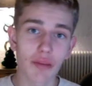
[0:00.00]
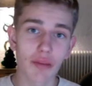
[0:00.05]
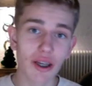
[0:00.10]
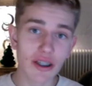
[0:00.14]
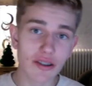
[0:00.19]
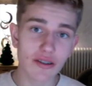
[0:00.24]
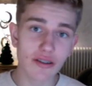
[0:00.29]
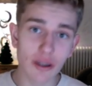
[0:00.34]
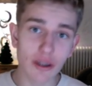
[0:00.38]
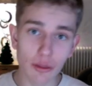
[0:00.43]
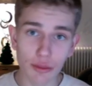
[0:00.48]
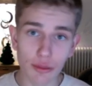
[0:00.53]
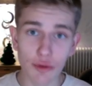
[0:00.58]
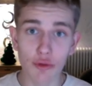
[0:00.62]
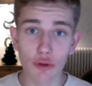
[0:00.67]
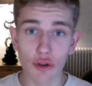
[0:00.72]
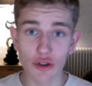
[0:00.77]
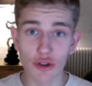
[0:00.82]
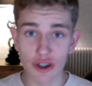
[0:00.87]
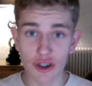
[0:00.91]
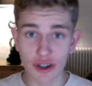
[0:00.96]
best tips
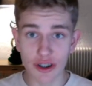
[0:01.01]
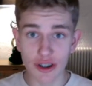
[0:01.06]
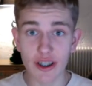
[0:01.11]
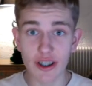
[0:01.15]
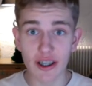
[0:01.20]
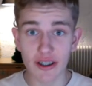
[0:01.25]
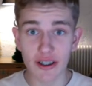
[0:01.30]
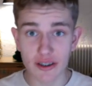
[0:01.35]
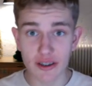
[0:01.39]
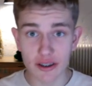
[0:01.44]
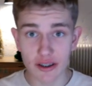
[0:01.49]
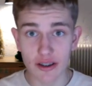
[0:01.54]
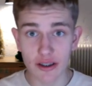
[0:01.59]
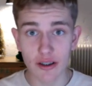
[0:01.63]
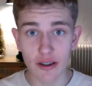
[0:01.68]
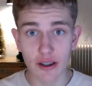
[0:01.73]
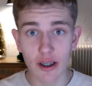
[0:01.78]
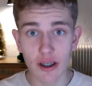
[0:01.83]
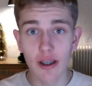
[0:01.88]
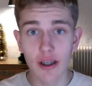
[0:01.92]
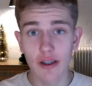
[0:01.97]
for GCSE